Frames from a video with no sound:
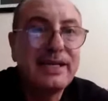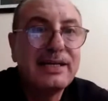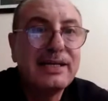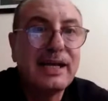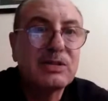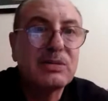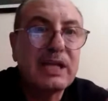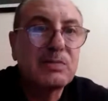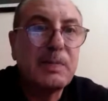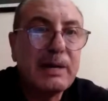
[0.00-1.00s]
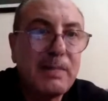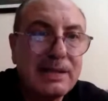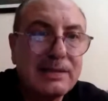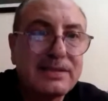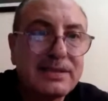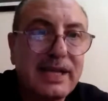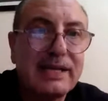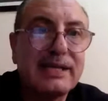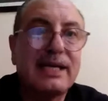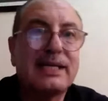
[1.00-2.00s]
not by months,
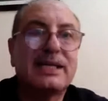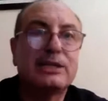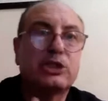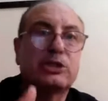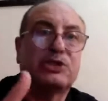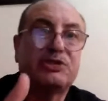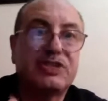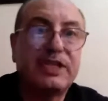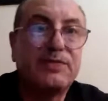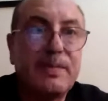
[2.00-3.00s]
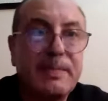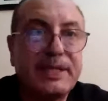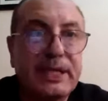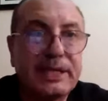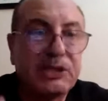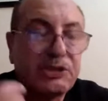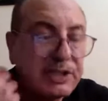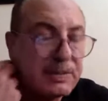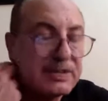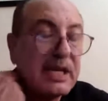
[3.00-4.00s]
and they should receive immediately
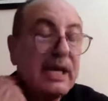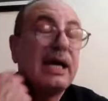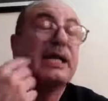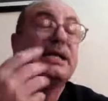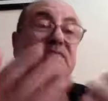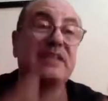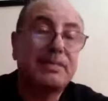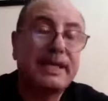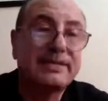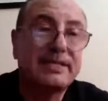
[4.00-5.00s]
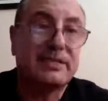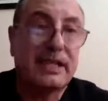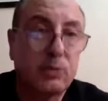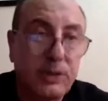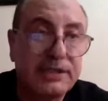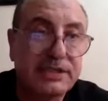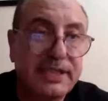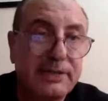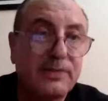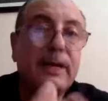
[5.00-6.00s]
treatments. And in some cases that we
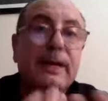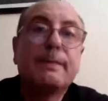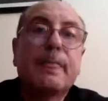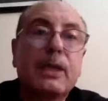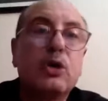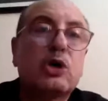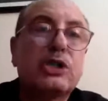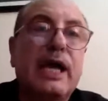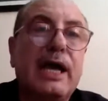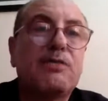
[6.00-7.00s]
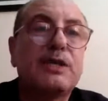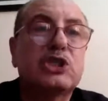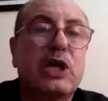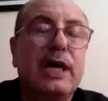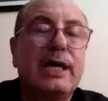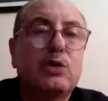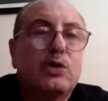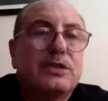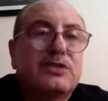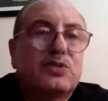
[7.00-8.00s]
receive, you could have a child
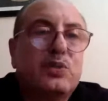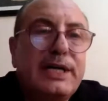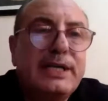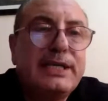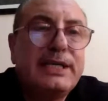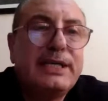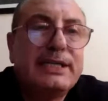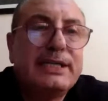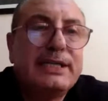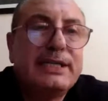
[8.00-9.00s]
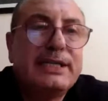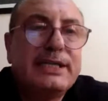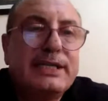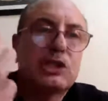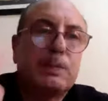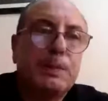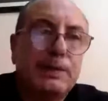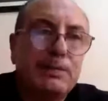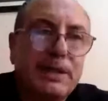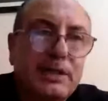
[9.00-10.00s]
who is 1 year old. He got a
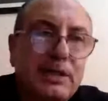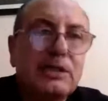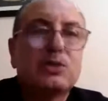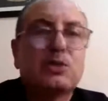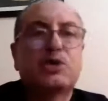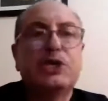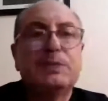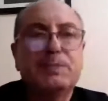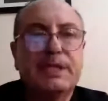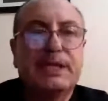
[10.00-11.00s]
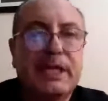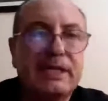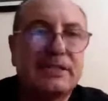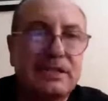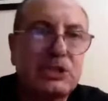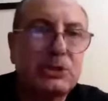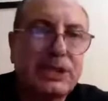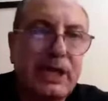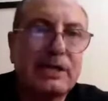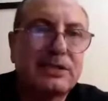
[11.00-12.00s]
permit to treatment. The cancer
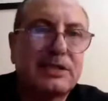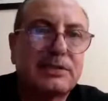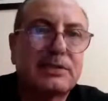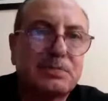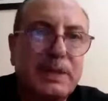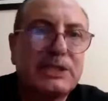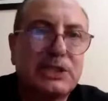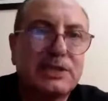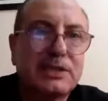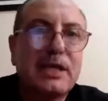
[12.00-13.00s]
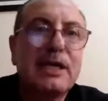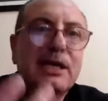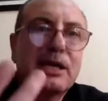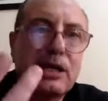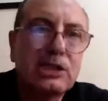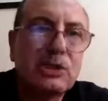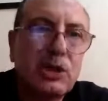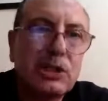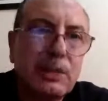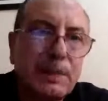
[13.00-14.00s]
patient
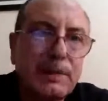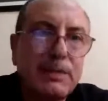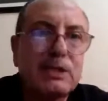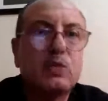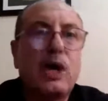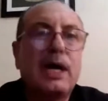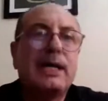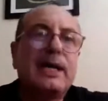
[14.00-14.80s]
got the permit, while